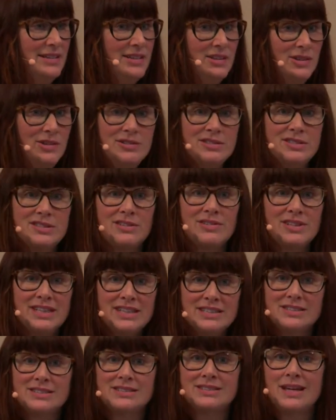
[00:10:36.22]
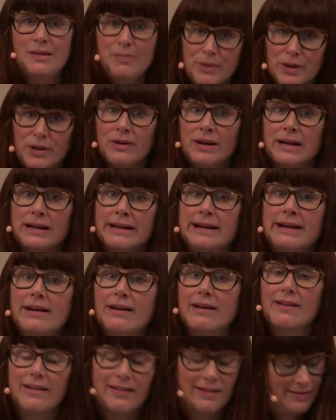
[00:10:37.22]
Who's the religious hypocrite
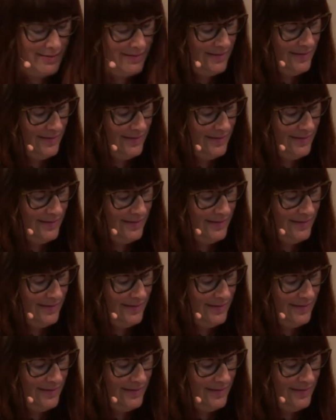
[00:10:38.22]
here?